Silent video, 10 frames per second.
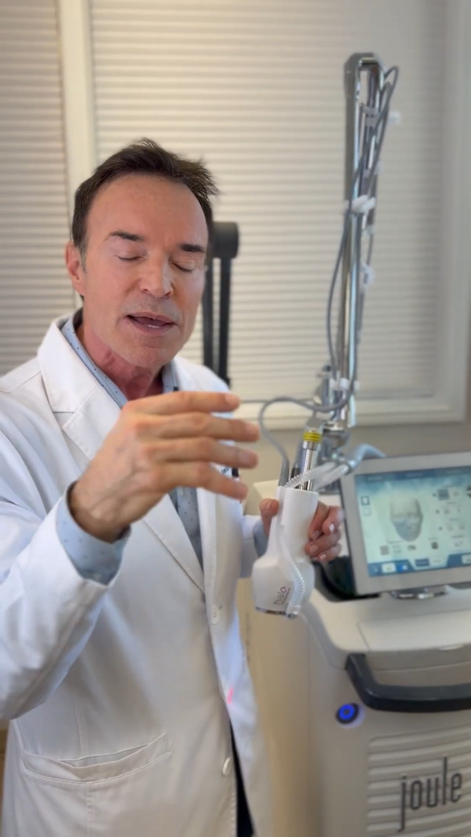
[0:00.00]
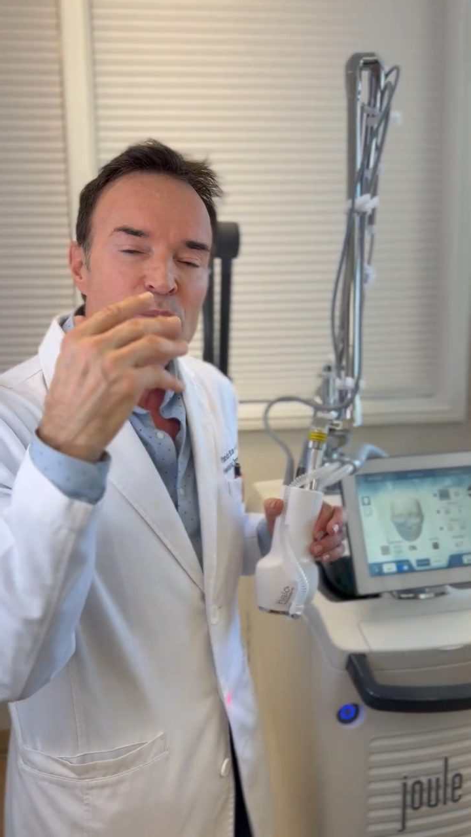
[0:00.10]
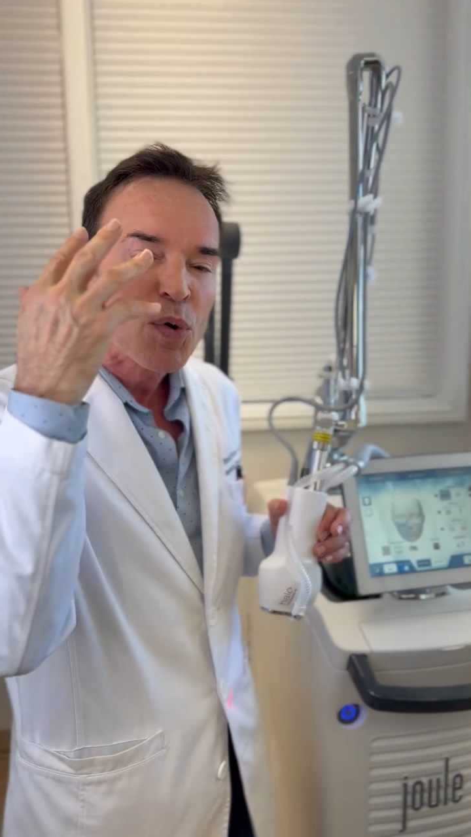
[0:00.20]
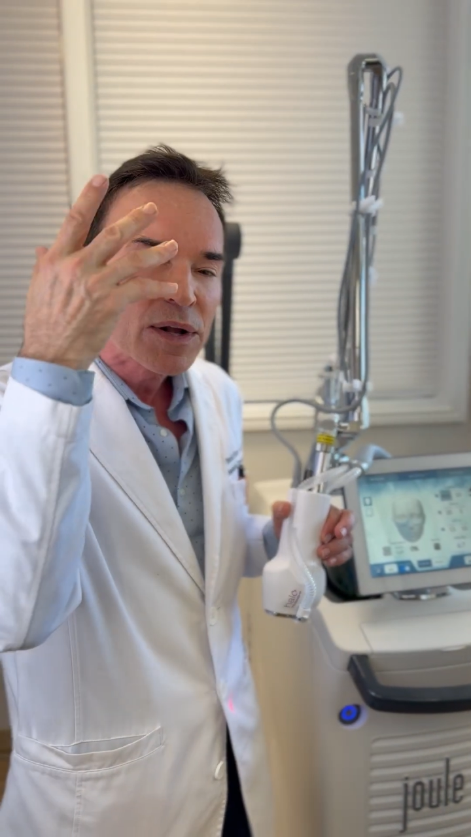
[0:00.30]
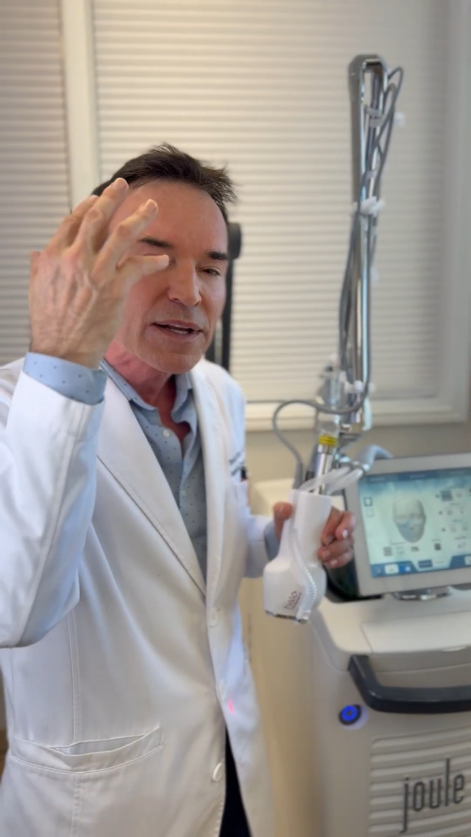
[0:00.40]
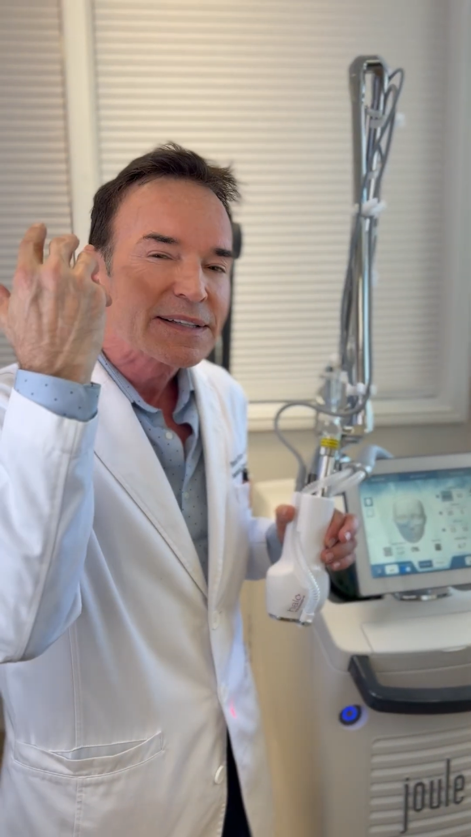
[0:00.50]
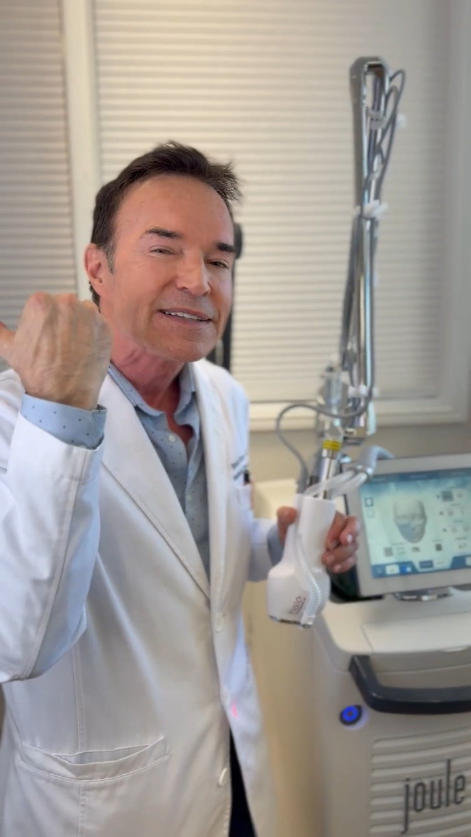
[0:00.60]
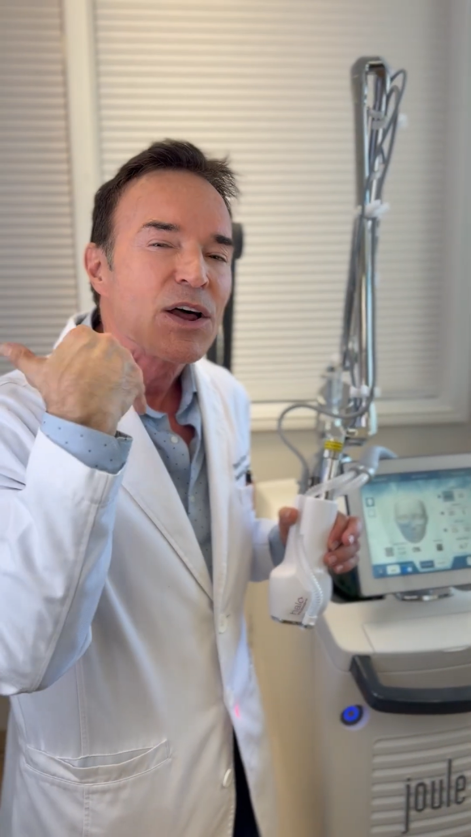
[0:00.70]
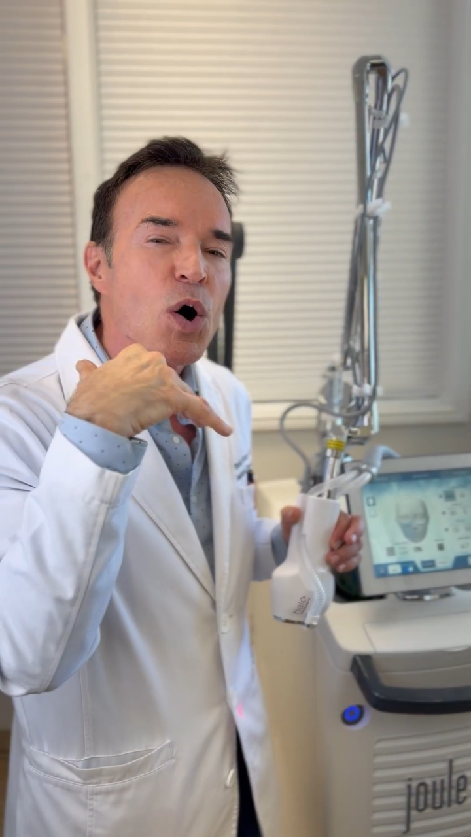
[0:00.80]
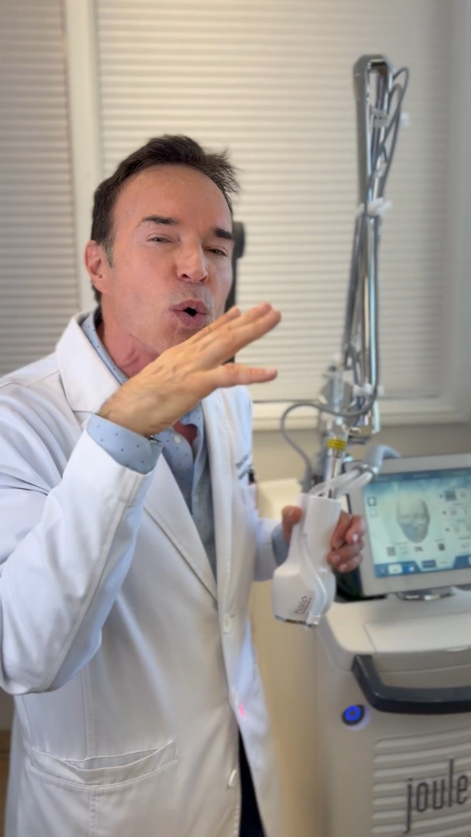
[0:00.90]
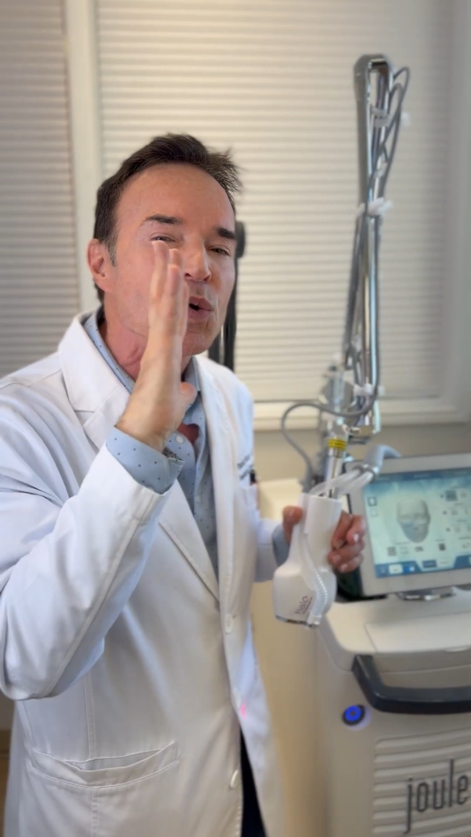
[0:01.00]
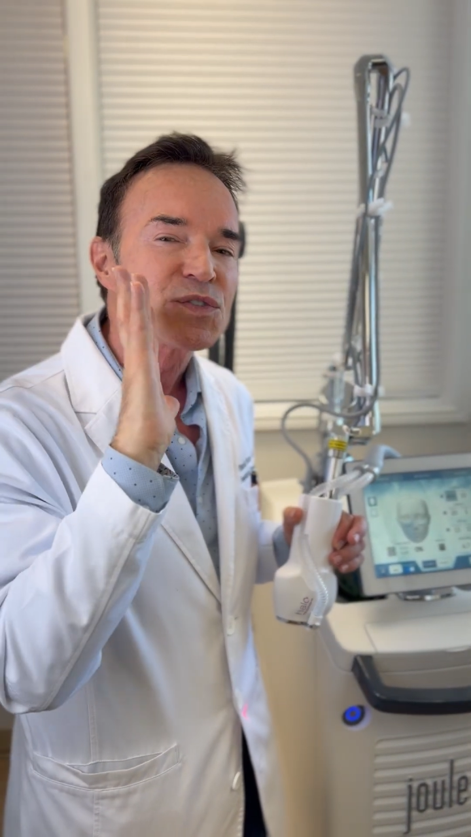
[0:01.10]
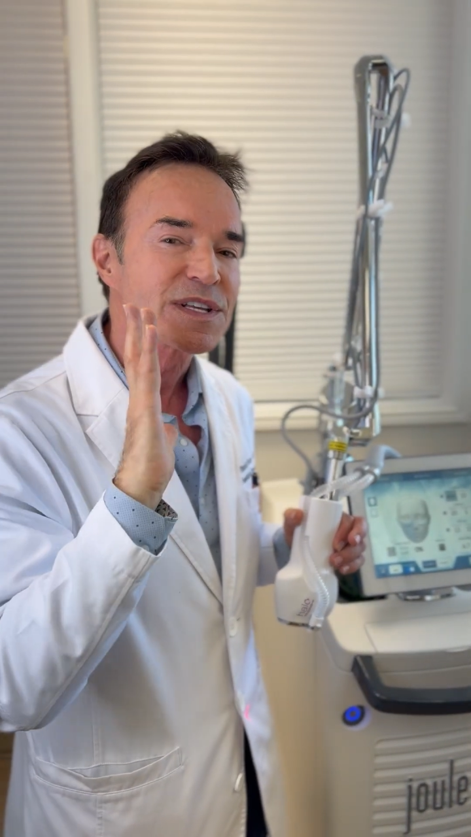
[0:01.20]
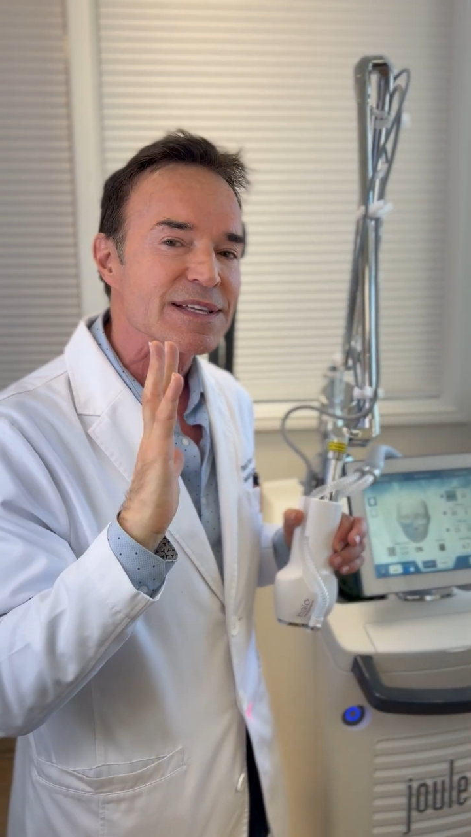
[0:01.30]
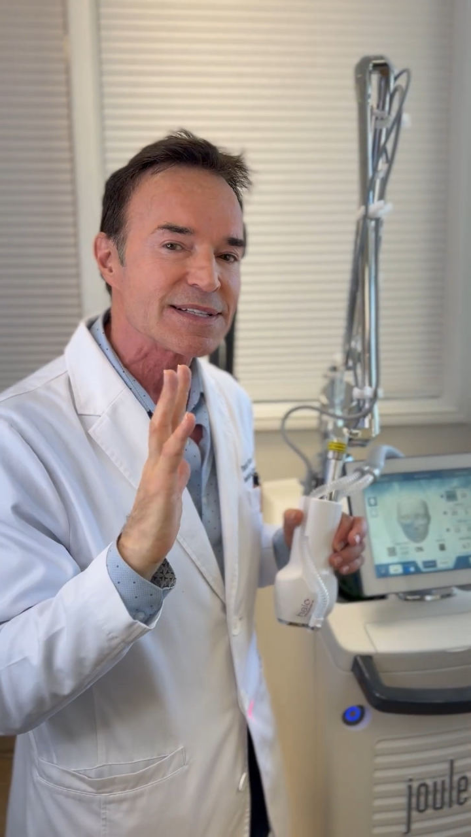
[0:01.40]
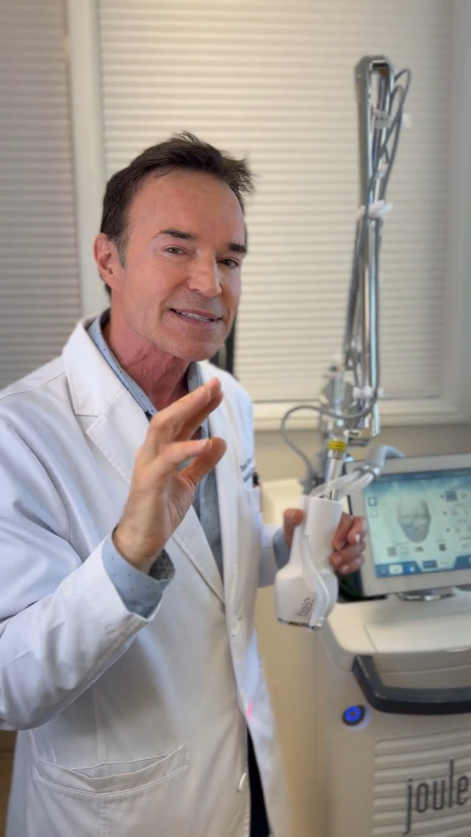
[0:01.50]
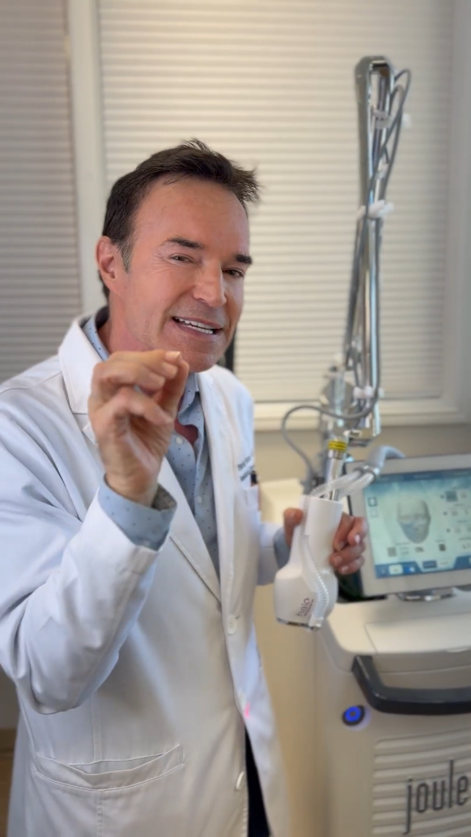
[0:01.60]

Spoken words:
more little holes in the